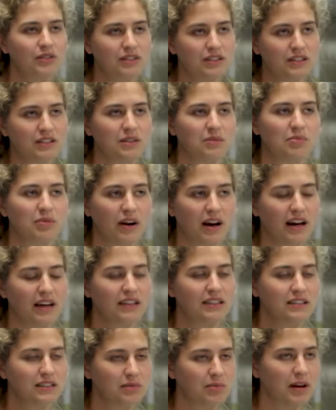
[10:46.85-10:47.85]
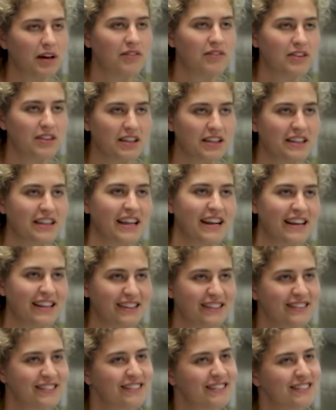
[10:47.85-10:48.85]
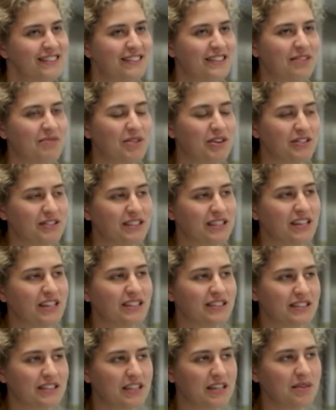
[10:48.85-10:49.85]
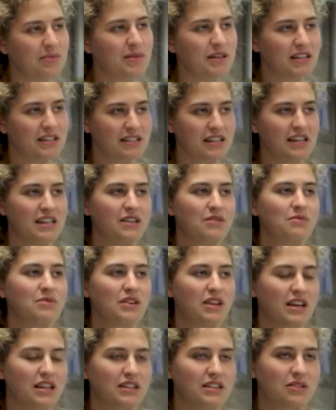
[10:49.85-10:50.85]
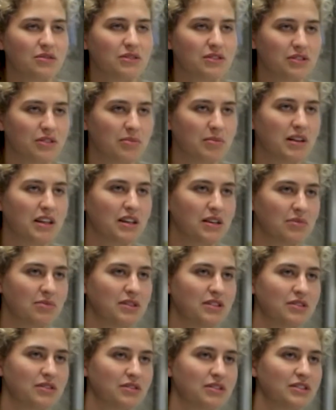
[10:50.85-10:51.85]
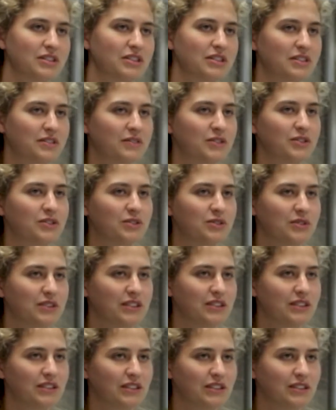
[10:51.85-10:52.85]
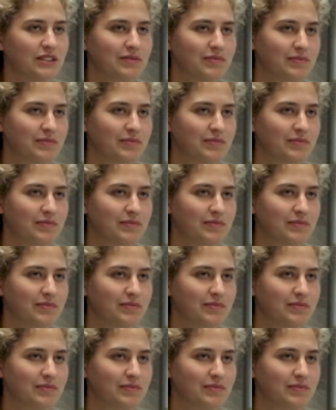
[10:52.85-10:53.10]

Surprised by everything that I learned about TLC because I didn't realize there were so many resources for students.